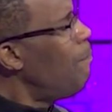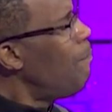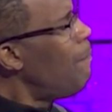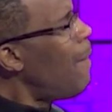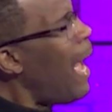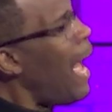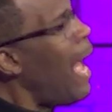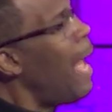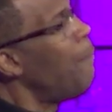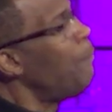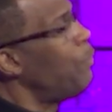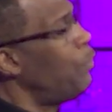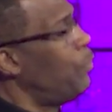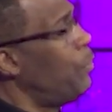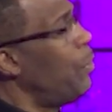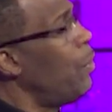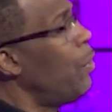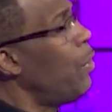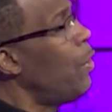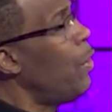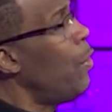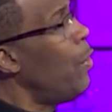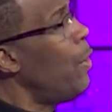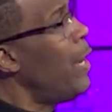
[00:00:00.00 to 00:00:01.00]
I'm
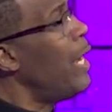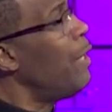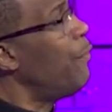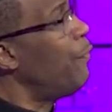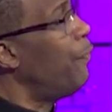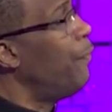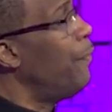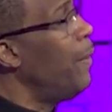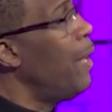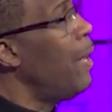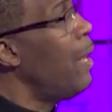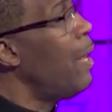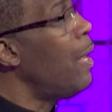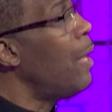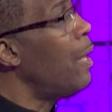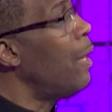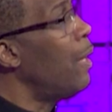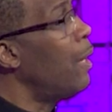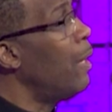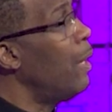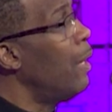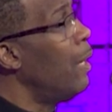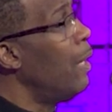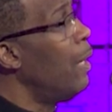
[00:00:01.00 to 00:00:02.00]
so grateful
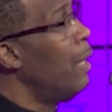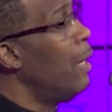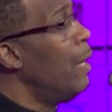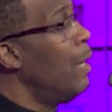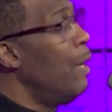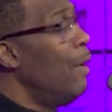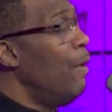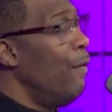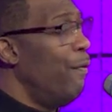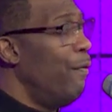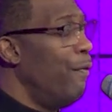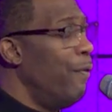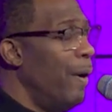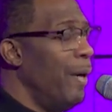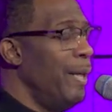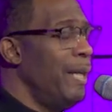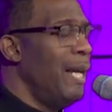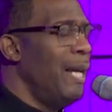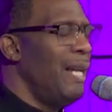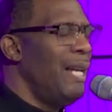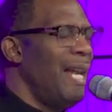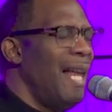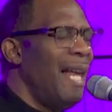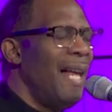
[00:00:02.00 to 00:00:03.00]
for
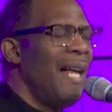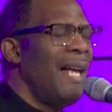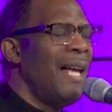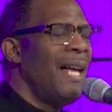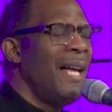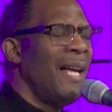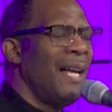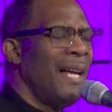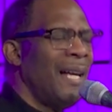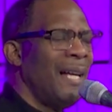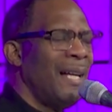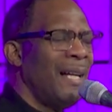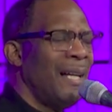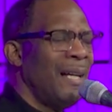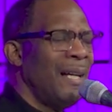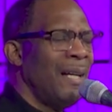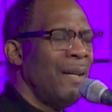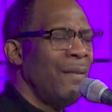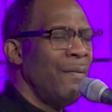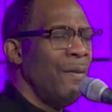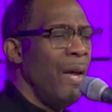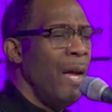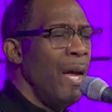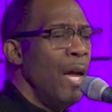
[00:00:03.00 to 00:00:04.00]
your
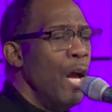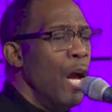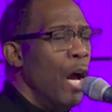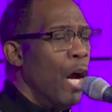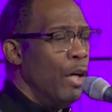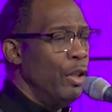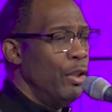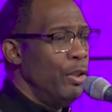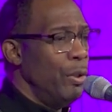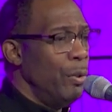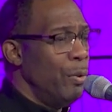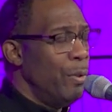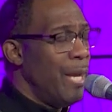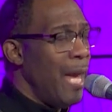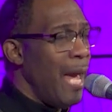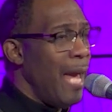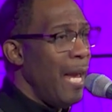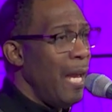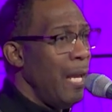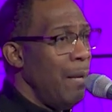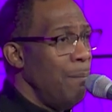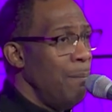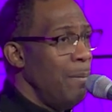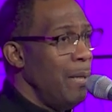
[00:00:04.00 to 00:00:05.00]
love. You
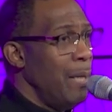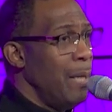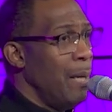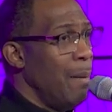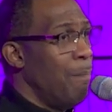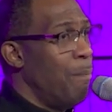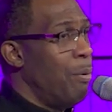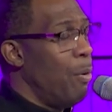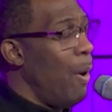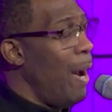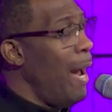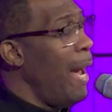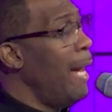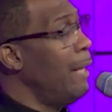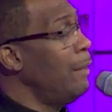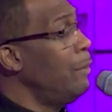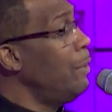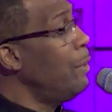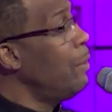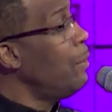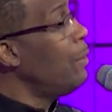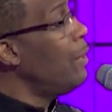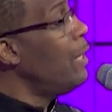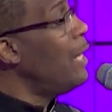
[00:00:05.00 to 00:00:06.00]
gave me a brand
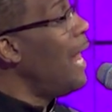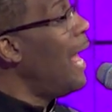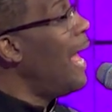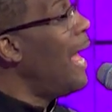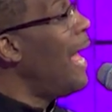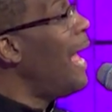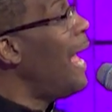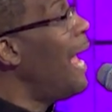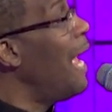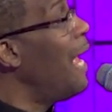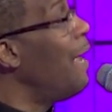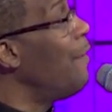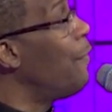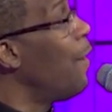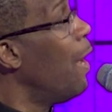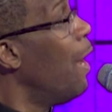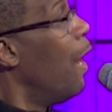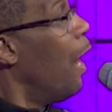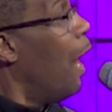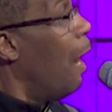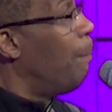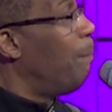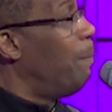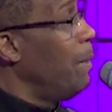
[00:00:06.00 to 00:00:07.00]
new life,
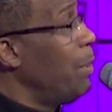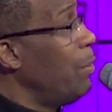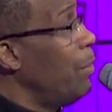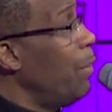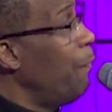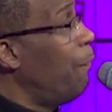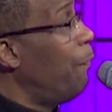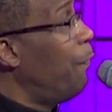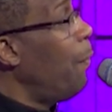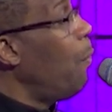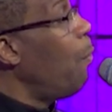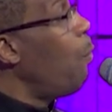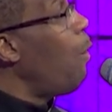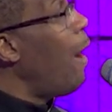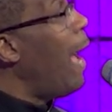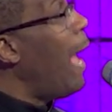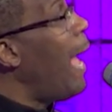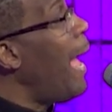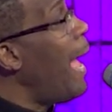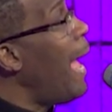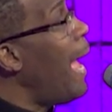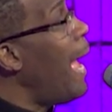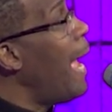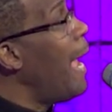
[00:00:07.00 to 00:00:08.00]
a beautiful
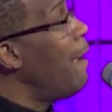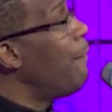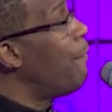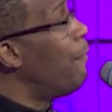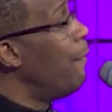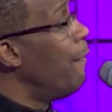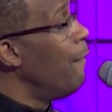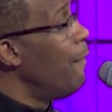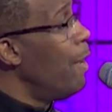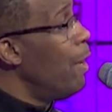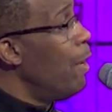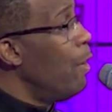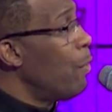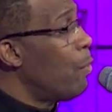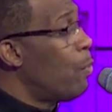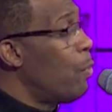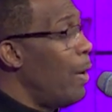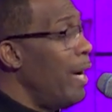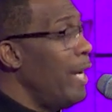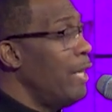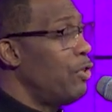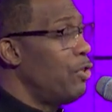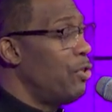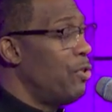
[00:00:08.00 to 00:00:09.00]
wife,
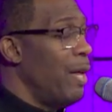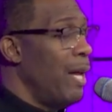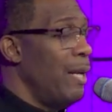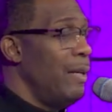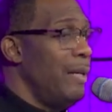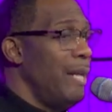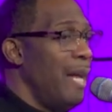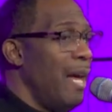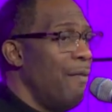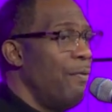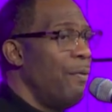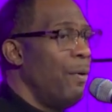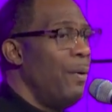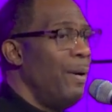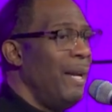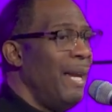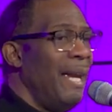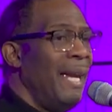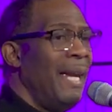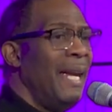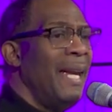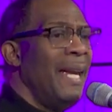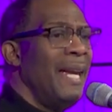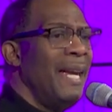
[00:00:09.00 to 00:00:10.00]
grace that never
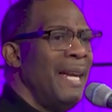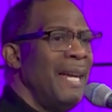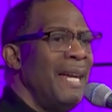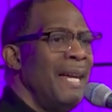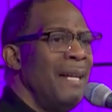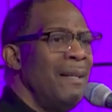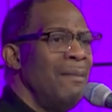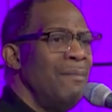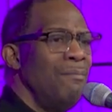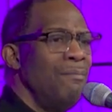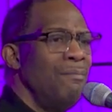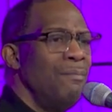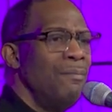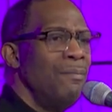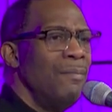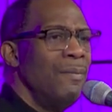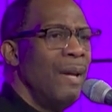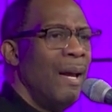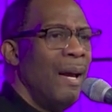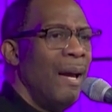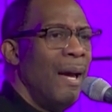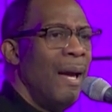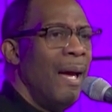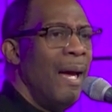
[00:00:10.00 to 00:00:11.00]
ends.
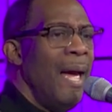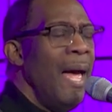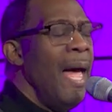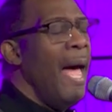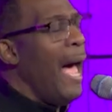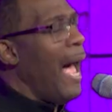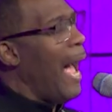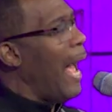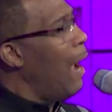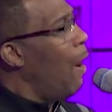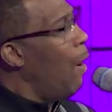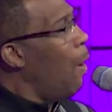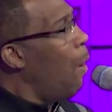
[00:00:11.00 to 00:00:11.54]
I